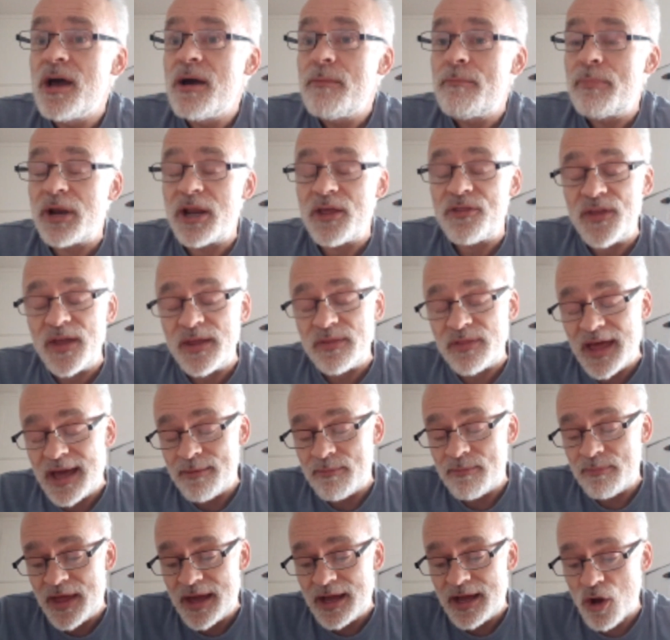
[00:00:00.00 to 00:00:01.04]
But I think
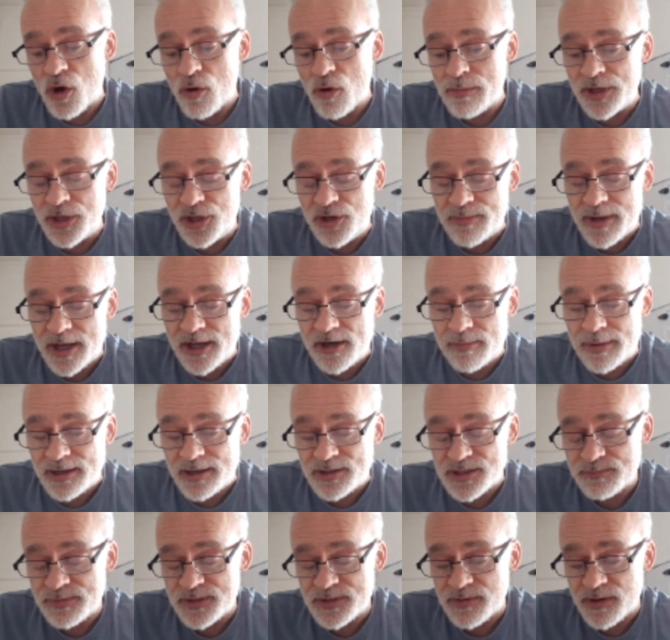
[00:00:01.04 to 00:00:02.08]
that comment you made about
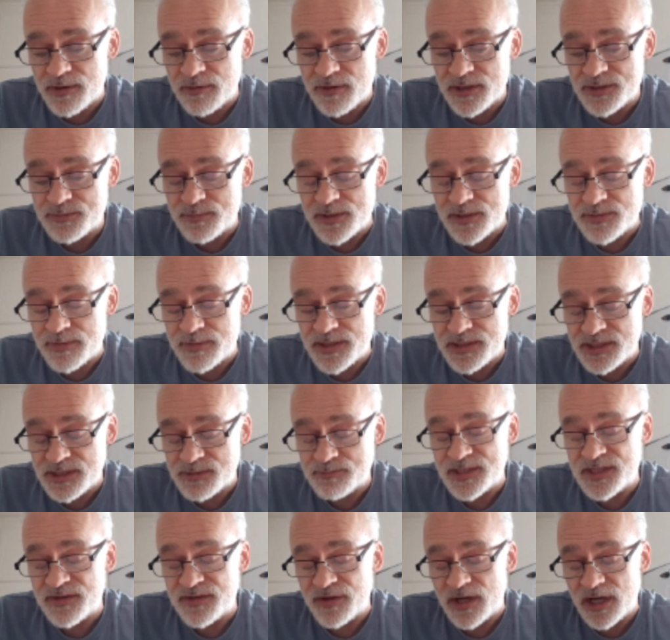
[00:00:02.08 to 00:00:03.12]

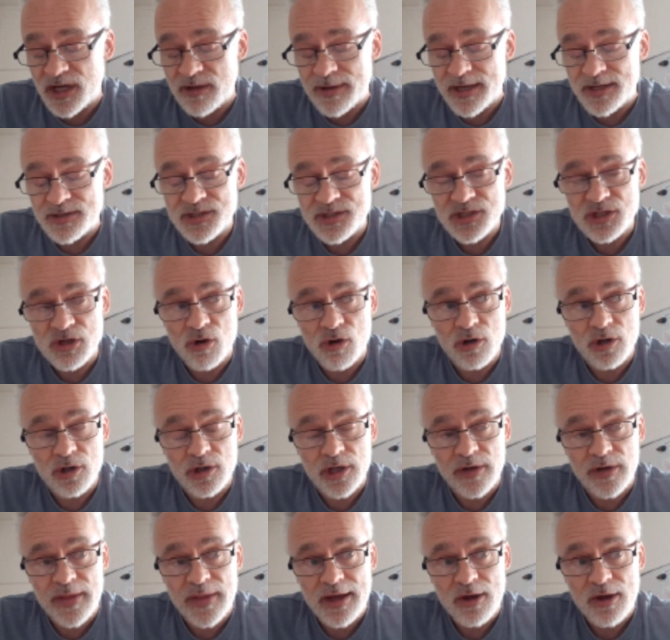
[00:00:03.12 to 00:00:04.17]
specifically about Scotland
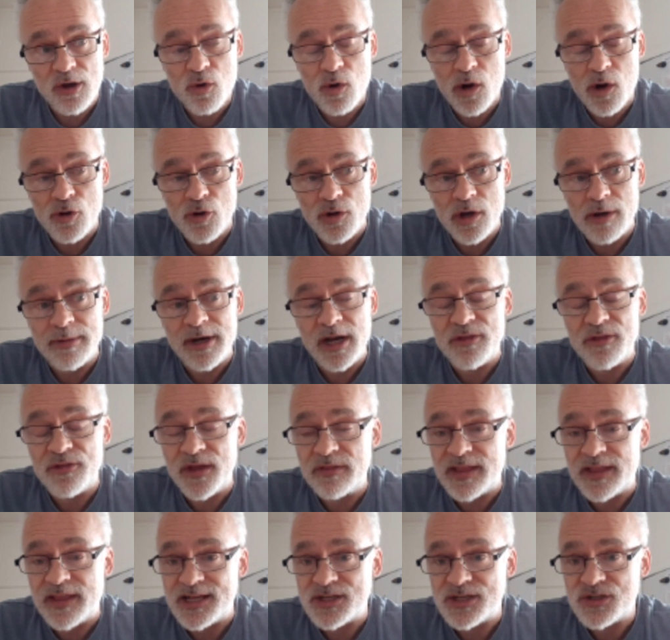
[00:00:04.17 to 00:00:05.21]
and that quote, I mean, I
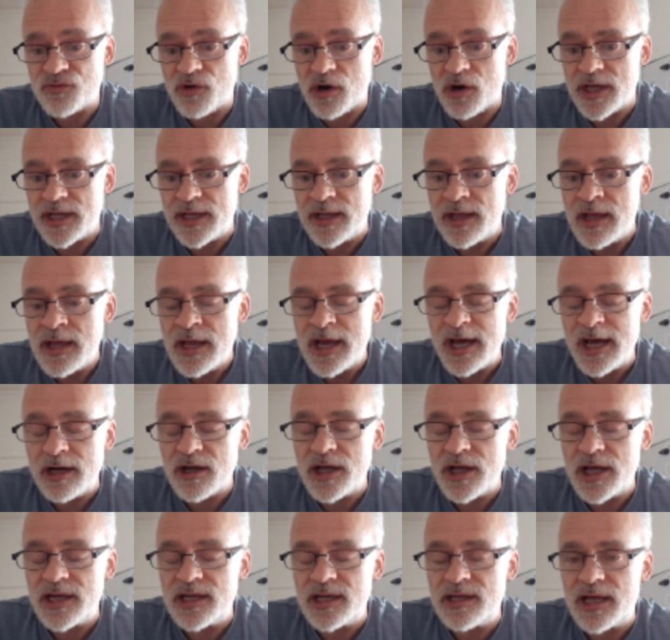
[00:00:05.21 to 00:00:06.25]
think that's right. And
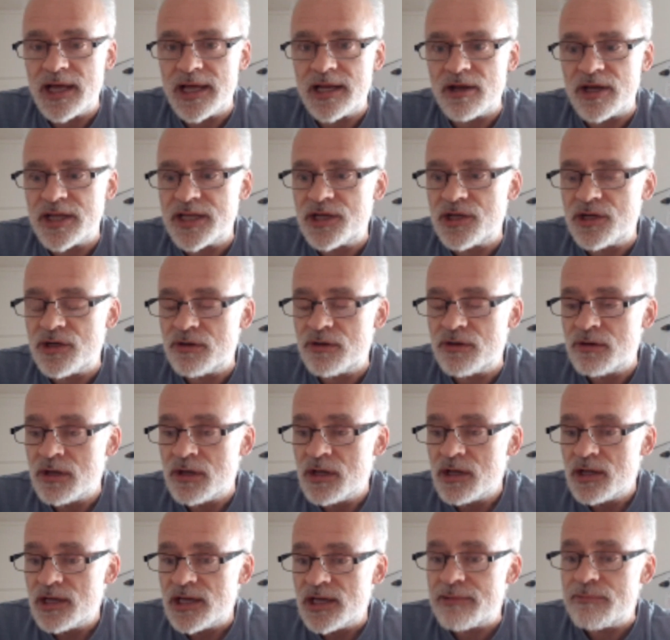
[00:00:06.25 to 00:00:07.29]
I can,
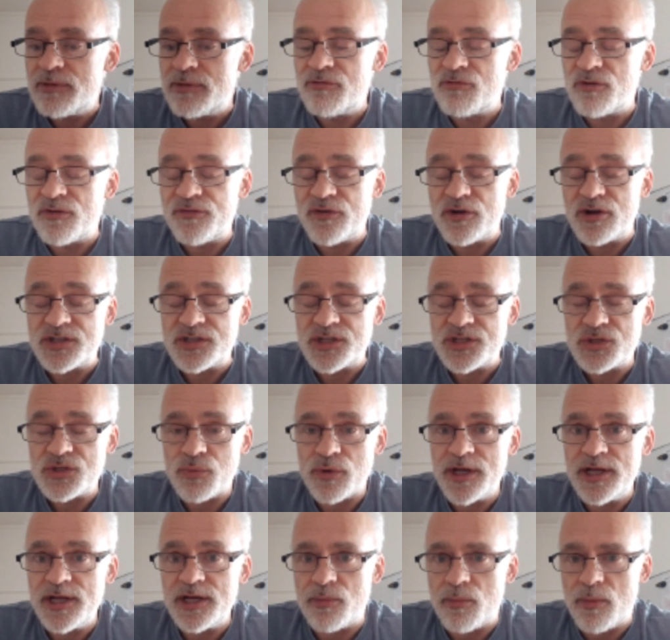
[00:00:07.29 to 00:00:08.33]
let me refer to
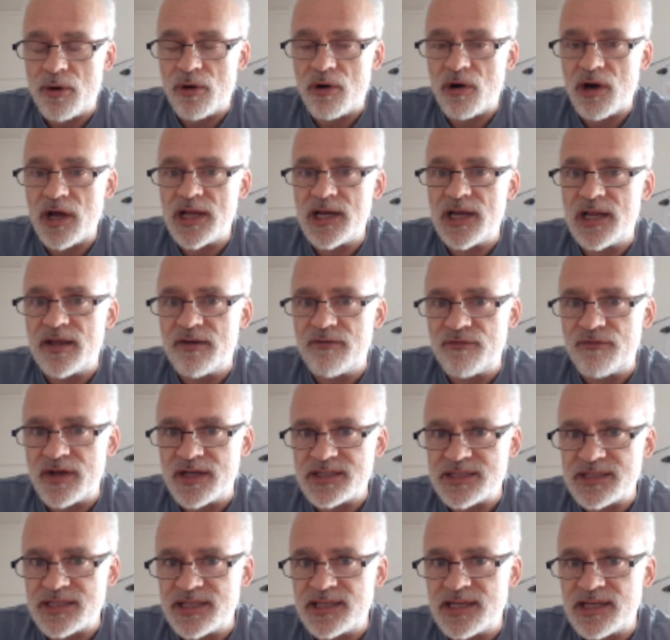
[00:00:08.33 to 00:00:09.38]
Sweden, where I live,
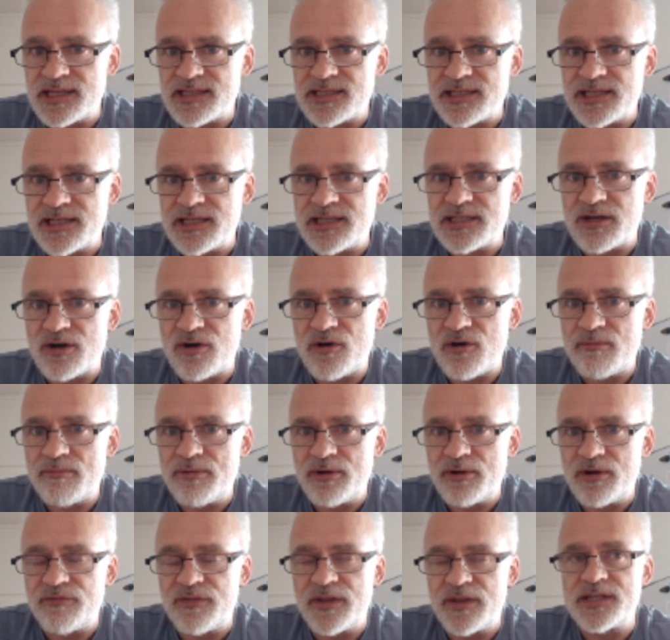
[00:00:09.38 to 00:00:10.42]
as an
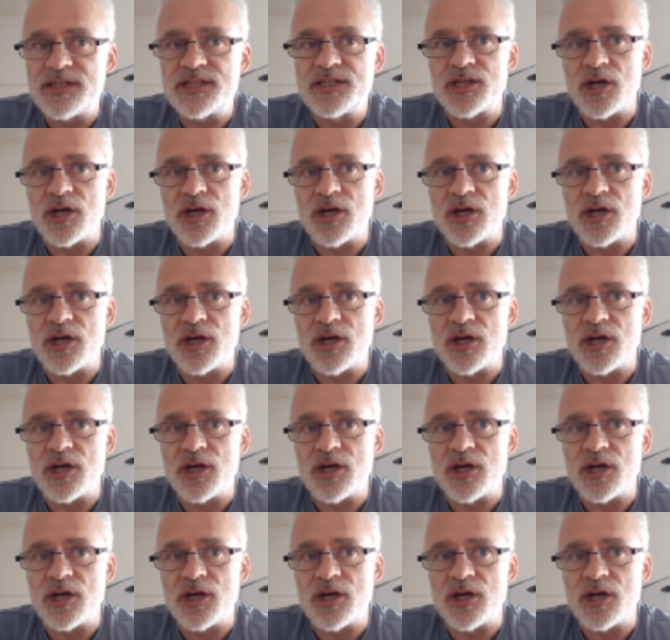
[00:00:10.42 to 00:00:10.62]
example of this.